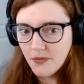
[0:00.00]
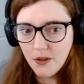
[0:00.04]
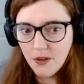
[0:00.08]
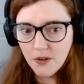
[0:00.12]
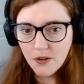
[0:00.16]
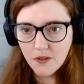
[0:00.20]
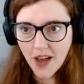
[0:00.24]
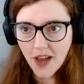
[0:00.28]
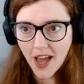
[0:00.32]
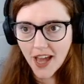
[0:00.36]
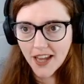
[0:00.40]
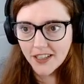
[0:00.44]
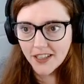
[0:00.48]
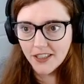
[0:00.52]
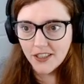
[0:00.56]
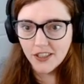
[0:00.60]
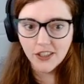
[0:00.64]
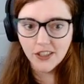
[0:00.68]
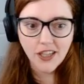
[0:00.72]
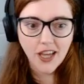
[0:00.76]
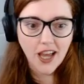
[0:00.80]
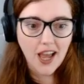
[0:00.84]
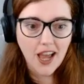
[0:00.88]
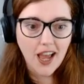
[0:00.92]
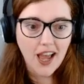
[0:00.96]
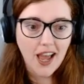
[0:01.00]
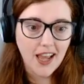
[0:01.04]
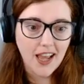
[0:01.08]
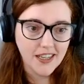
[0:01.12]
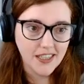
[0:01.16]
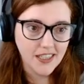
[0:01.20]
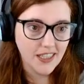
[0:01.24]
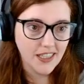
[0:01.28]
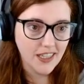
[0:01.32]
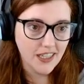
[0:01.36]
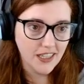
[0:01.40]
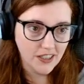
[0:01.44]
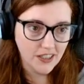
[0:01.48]
we've had a look at
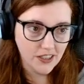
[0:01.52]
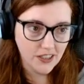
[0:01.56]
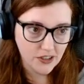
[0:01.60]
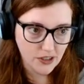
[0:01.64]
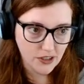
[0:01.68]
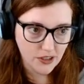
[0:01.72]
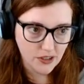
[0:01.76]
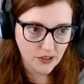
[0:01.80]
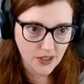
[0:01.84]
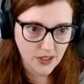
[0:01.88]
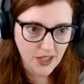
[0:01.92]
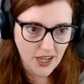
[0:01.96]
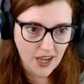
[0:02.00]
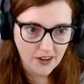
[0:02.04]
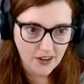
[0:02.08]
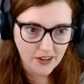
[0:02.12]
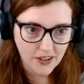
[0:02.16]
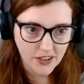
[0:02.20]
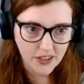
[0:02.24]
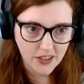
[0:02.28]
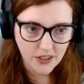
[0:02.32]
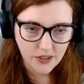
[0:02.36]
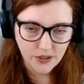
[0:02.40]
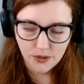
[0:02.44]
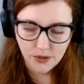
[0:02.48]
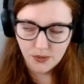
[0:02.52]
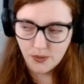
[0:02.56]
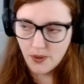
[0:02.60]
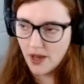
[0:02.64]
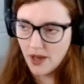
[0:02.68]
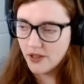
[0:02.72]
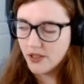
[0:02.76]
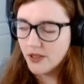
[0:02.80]
adding in new characters as well.